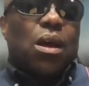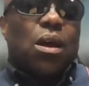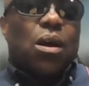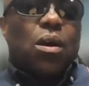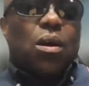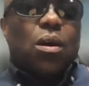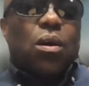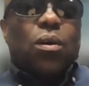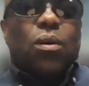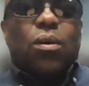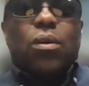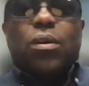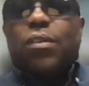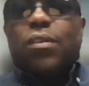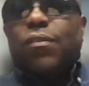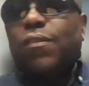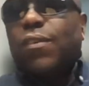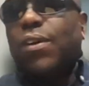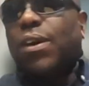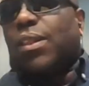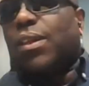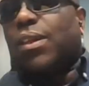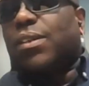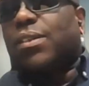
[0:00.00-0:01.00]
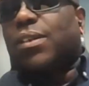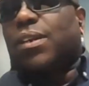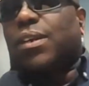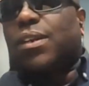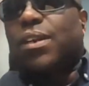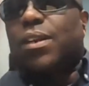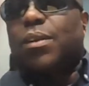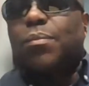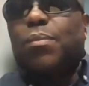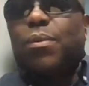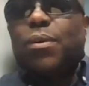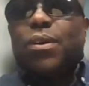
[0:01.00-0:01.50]
Oh, codify, that's a
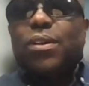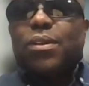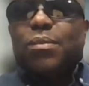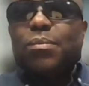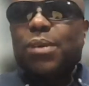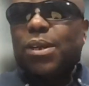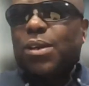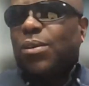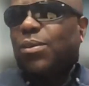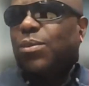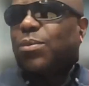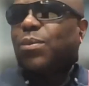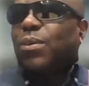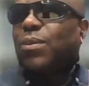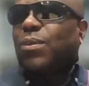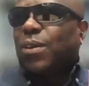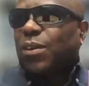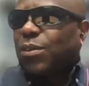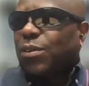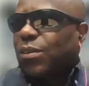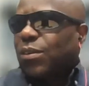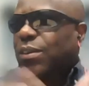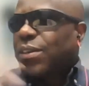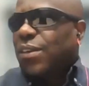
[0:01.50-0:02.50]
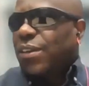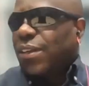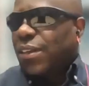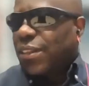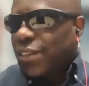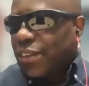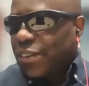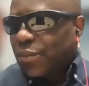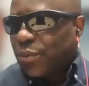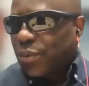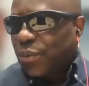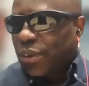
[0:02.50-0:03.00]
great point, because when you're talking like
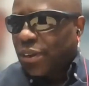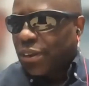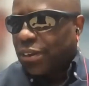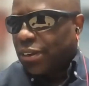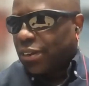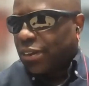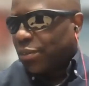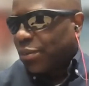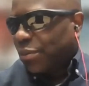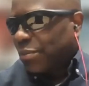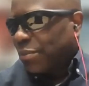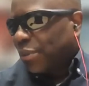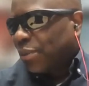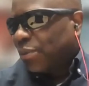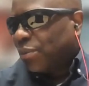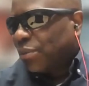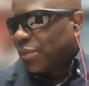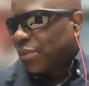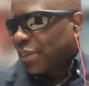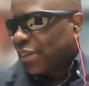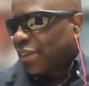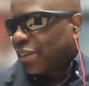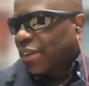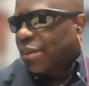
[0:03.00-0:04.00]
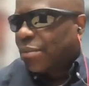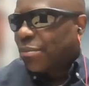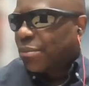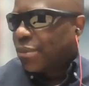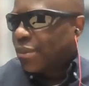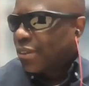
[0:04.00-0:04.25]
this, we can just be using terms